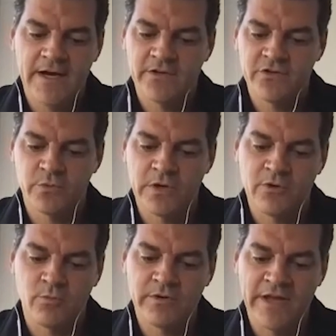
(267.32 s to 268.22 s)

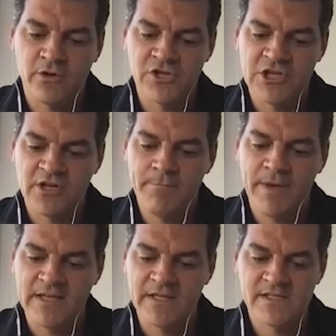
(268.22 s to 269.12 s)
renewable energy
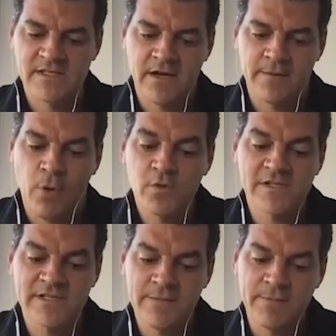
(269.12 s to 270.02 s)
companies,
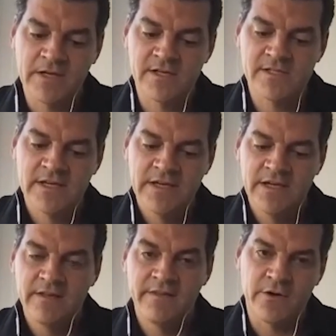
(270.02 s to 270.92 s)
mostly because
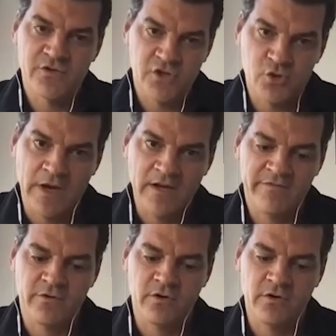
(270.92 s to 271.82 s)
there's a trend
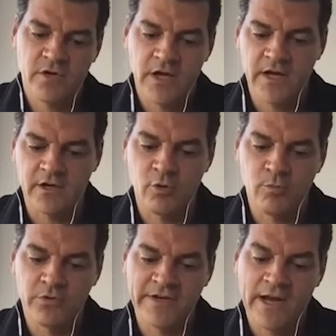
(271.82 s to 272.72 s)
for
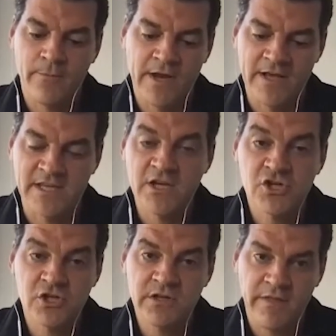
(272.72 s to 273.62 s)
global
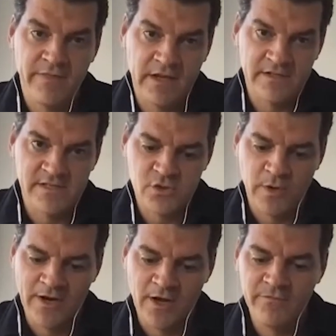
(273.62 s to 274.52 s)
decarbonization. I think this is
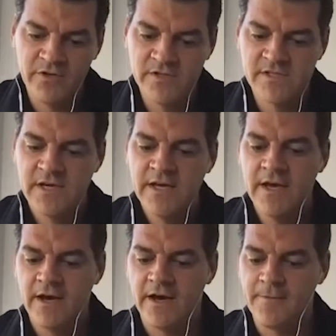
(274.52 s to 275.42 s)
quite obvious.
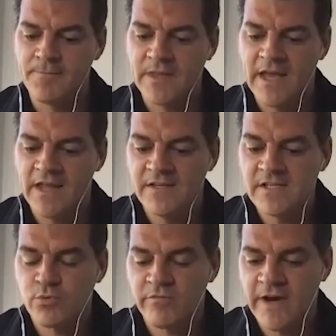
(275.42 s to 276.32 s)
And this
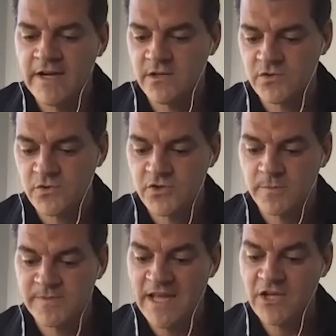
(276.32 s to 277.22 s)
provides also
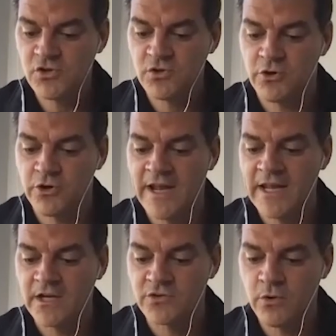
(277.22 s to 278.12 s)
substantial
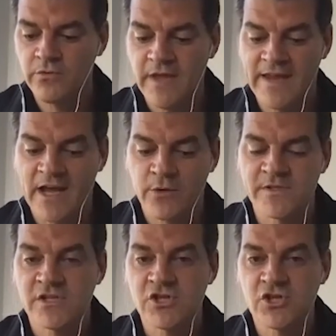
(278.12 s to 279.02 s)
organic growth and
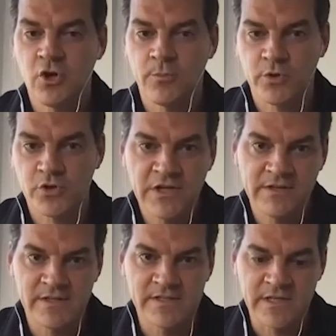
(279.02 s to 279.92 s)
acquisition
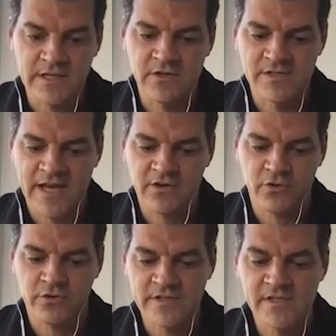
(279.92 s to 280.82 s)
opportunities in the
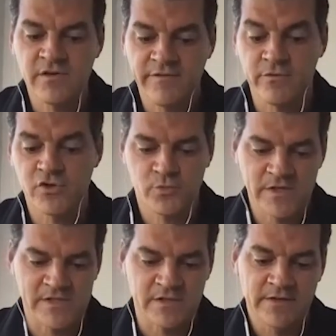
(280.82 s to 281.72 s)
sector. This is the first
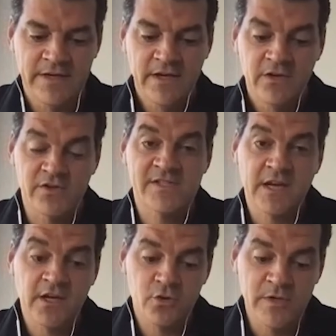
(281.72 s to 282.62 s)
reason. The
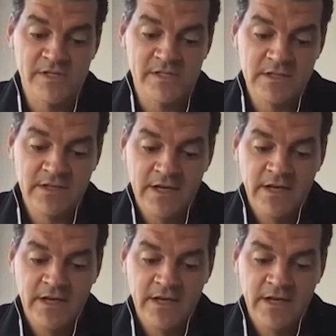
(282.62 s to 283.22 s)
second reason,